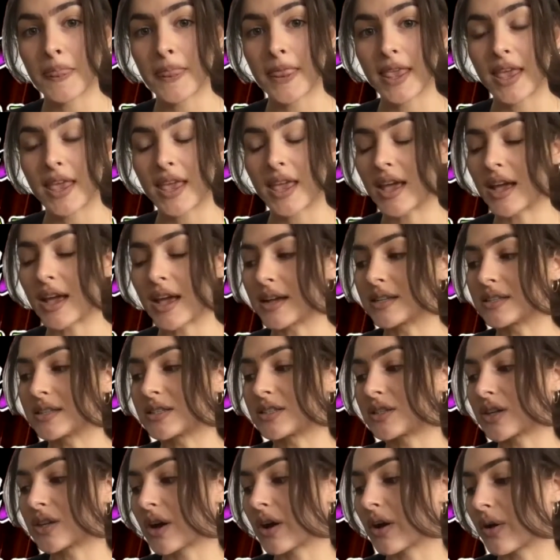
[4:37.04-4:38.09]
And
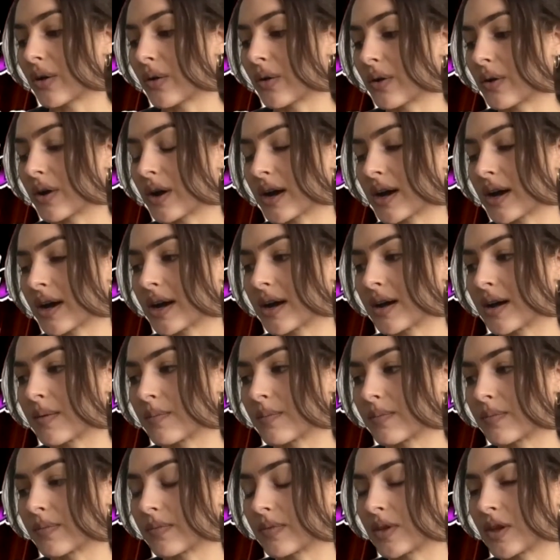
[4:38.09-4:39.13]
so,
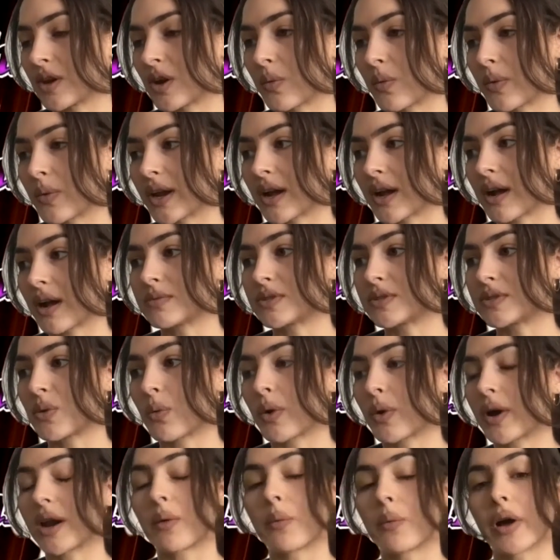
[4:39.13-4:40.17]
when it comes to
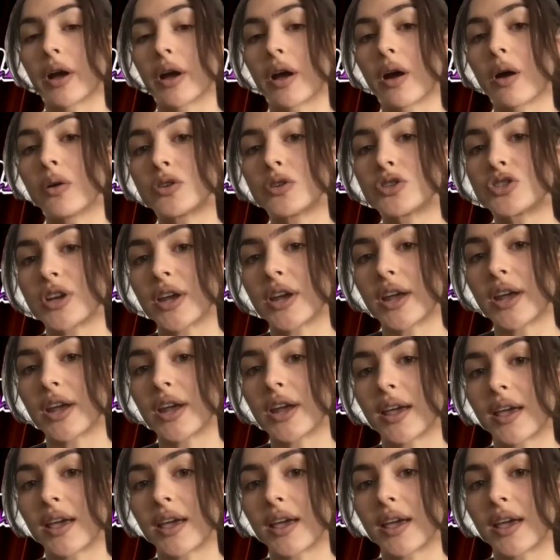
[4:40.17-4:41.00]
one-on-one coaching,